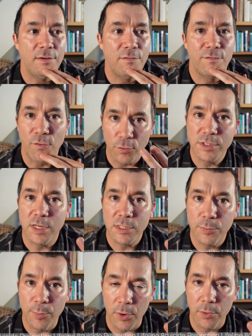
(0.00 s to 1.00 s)
first
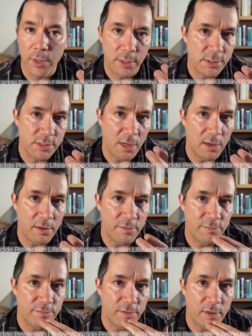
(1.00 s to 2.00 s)
experience
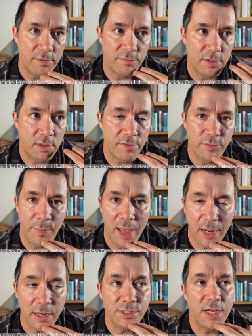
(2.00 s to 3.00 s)
of a
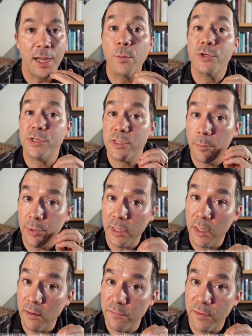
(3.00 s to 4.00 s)
panic attack, which is the
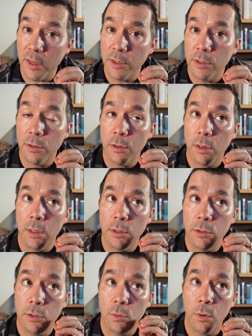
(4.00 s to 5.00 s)
belief that
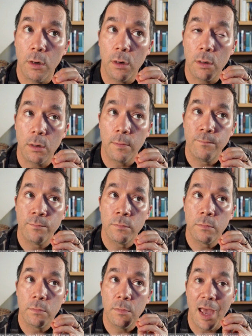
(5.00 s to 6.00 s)
you are
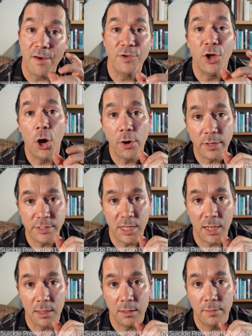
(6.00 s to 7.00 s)
having a heart
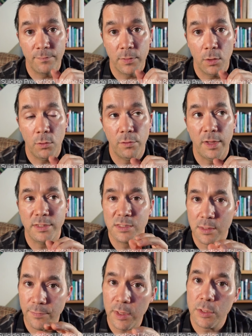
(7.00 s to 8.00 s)
attack, or that
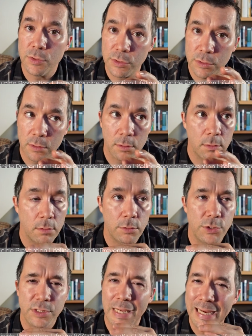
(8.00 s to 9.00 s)
something is
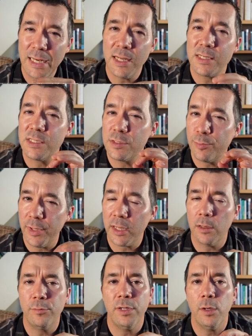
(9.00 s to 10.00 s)
just
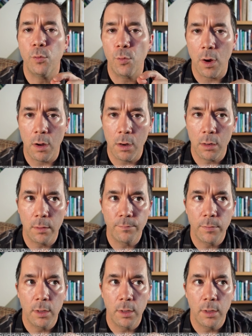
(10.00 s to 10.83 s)
inexplicably wrong